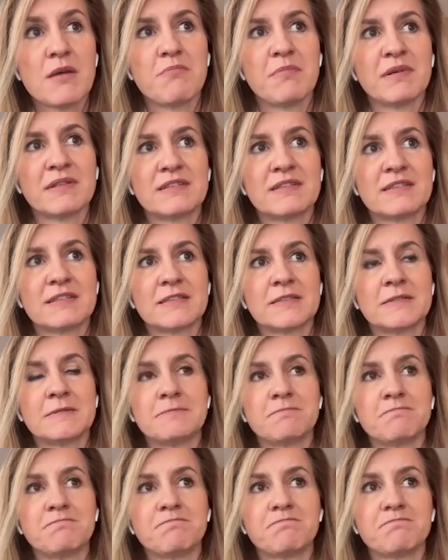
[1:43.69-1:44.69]
But
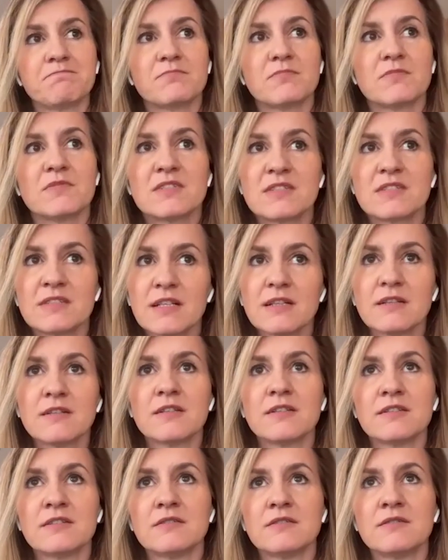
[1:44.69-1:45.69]

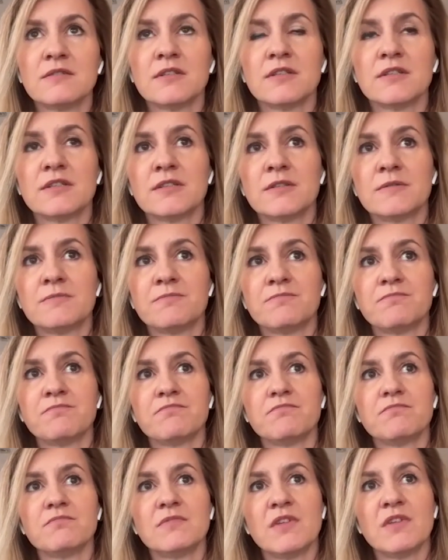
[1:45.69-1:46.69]
still,
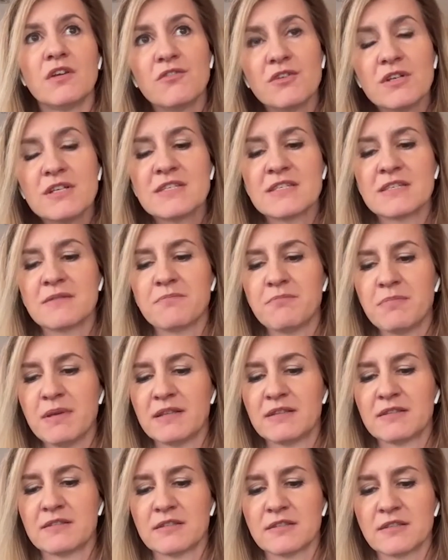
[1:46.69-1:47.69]
there is a
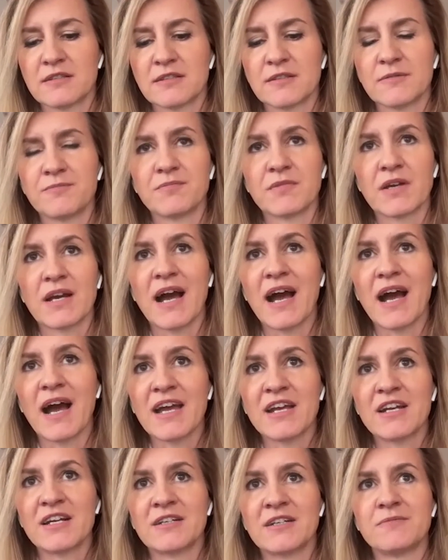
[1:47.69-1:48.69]
bit
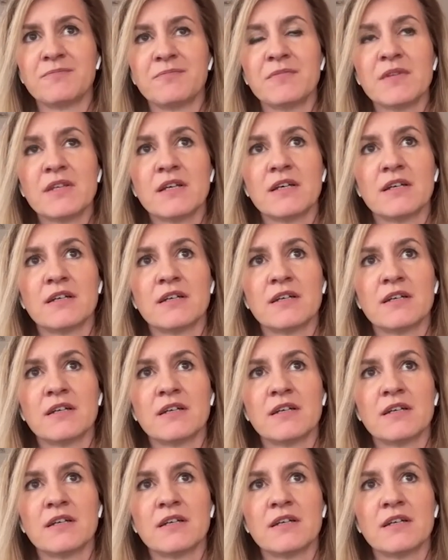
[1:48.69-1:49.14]
higher